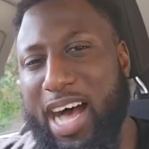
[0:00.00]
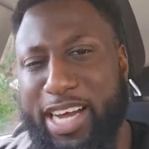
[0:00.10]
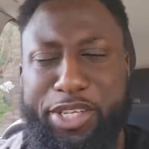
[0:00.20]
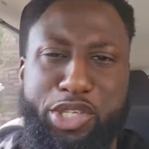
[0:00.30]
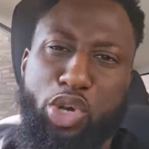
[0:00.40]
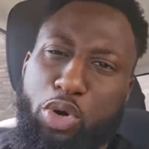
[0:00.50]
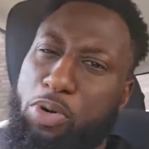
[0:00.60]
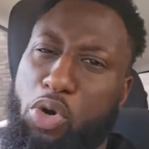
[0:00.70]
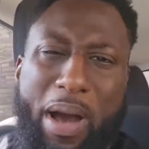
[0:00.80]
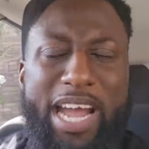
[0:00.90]
Alright, so
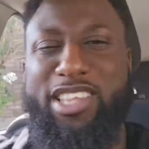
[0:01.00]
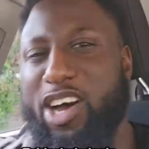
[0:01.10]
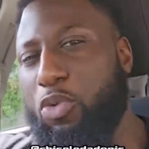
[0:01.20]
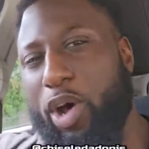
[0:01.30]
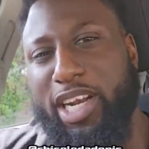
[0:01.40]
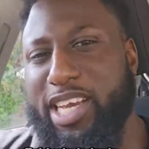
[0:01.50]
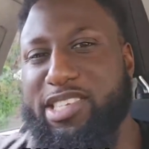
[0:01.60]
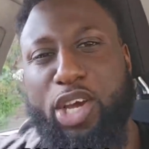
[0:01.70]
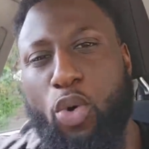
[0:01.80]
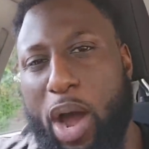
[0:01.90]
boom, I ain't done one of
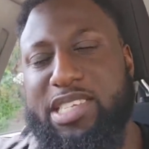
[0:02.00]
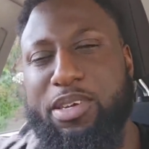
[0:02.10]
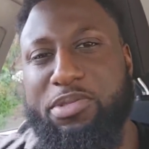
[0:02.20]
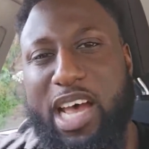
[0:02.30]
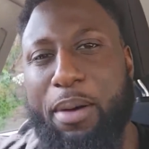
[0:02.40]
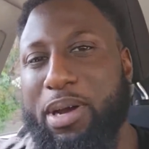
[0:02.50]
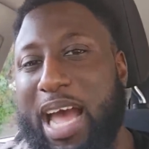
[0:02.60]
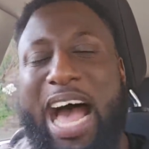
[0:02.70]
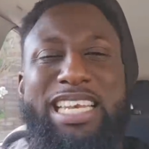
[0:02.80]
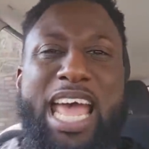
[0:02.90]
these in quite some time, but
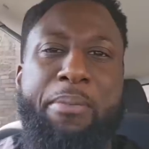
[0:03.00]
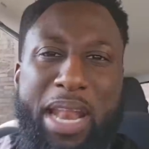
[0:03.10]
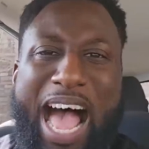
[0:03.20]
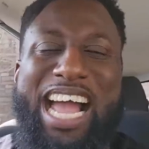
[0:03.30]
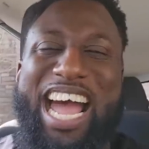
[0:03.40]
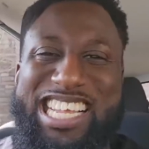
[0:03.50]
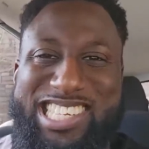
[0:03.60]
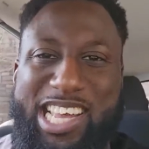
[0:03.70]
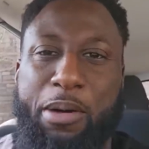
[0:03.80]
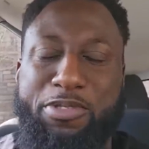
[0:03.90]
god damn it, I got
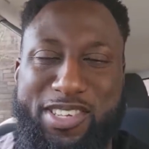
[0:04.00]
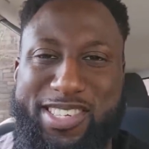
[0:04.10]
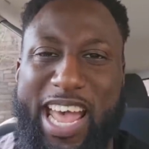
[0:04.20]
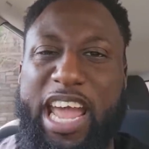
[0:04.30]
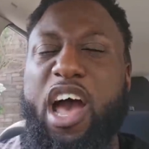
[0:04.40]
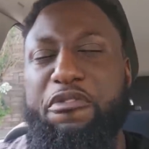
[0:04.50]
something to say.